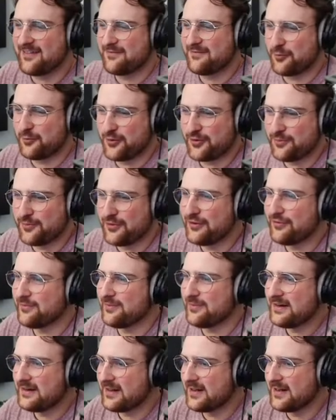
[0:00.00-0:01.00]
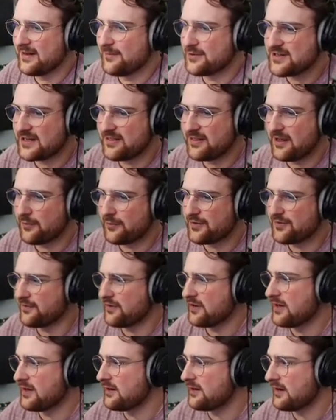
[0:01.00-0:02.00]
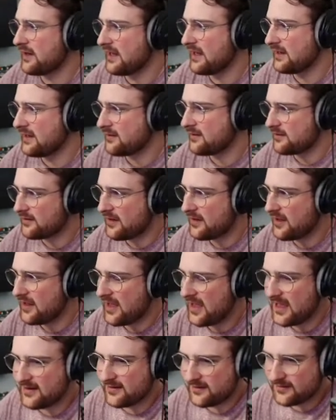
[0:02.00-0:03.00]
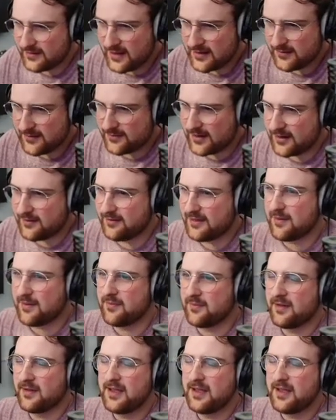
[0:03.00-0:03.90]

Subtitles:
forward movement, which I thought was fun, and added a lot of kind of that